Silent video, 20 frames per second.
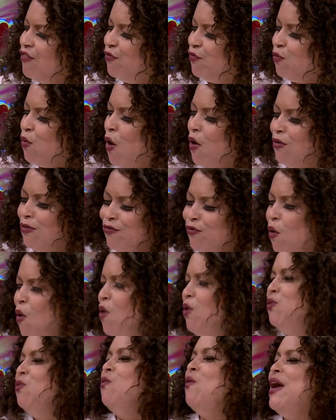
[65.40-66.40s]
of, of
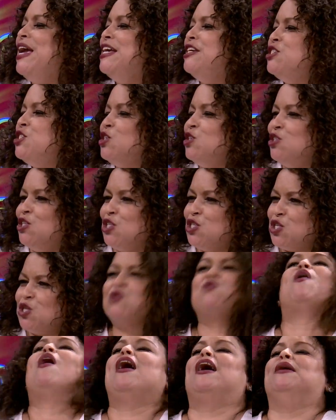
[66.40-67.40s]
all the ways to
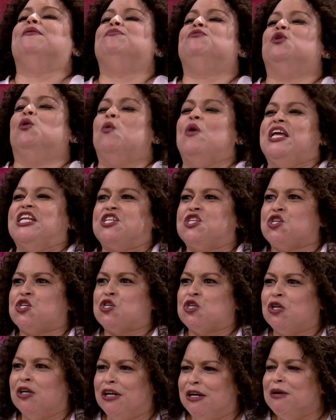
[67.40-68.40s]
describe the
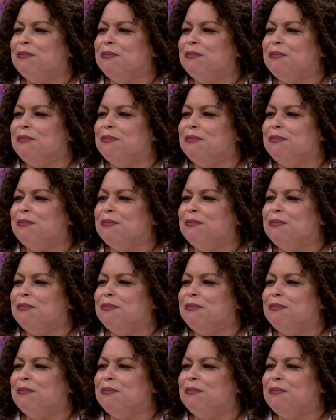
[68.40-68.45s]
witch.